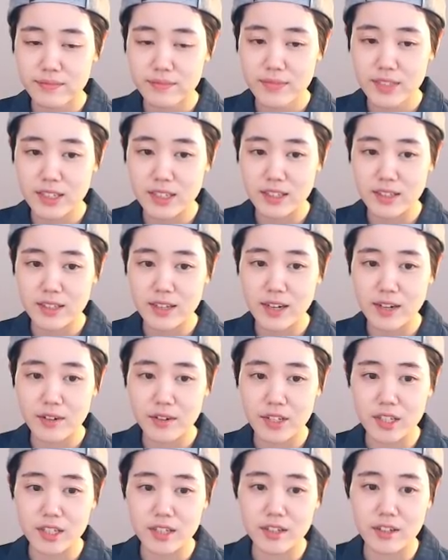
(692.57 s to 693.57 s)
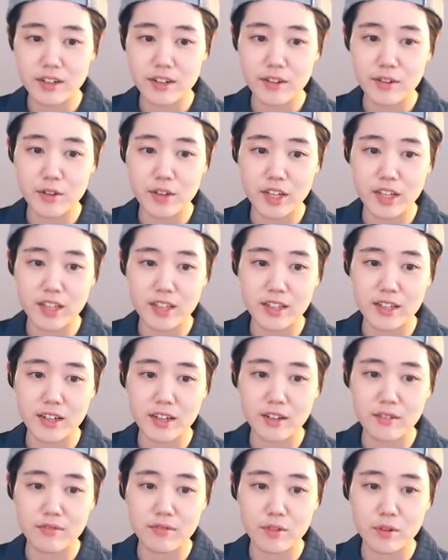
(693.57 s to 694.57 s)
Atari here, you can
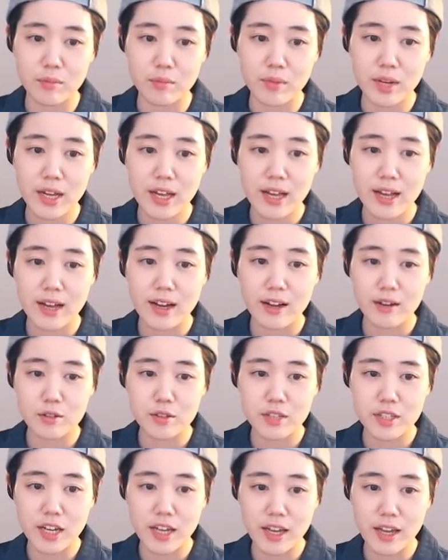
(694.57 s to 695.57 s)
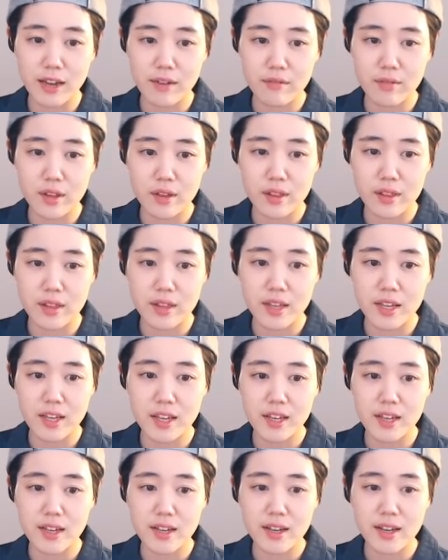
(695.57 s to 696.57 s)
Atari from outside
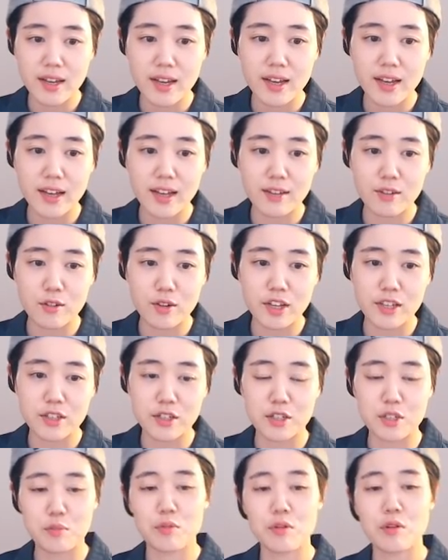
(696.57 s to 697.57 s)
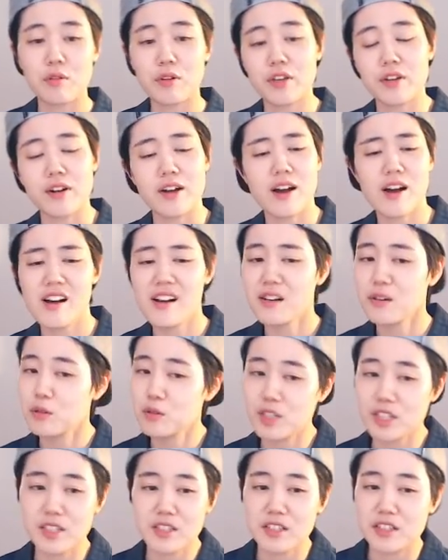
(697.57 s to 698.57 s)
everything, and you can just block here. Oh,
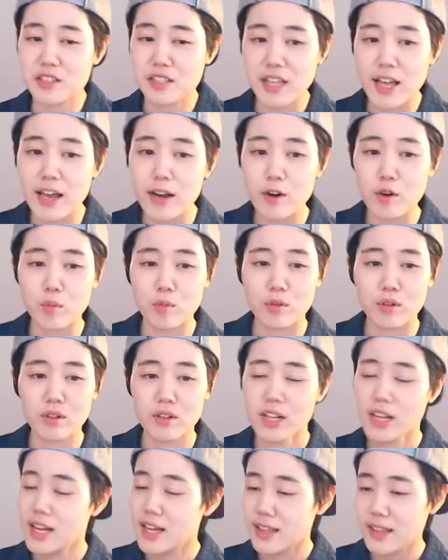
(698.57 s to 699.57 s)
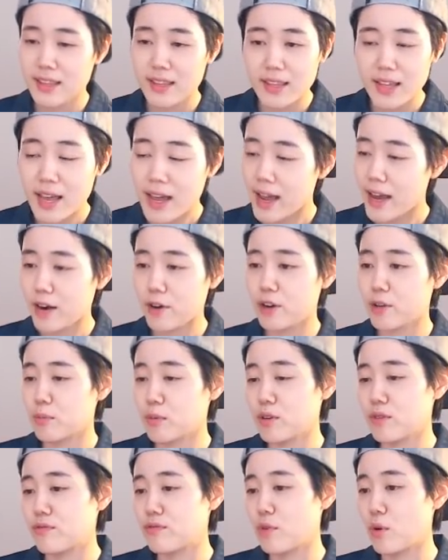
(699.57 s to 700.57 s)
this is terrible
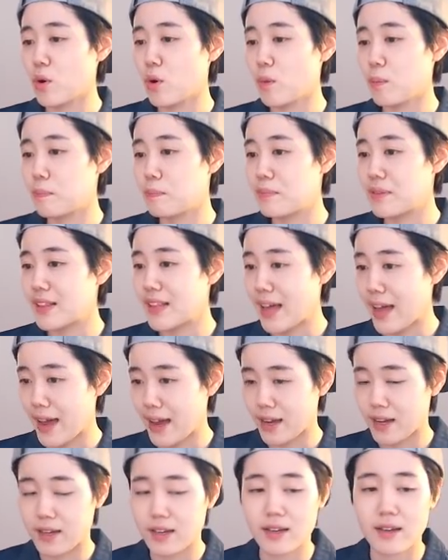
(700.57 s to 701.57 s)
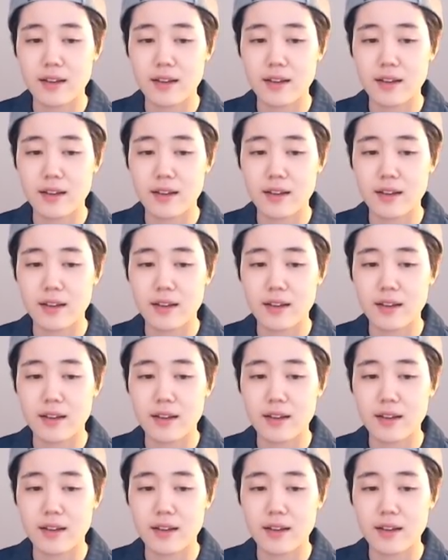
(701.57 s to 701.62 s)
for black.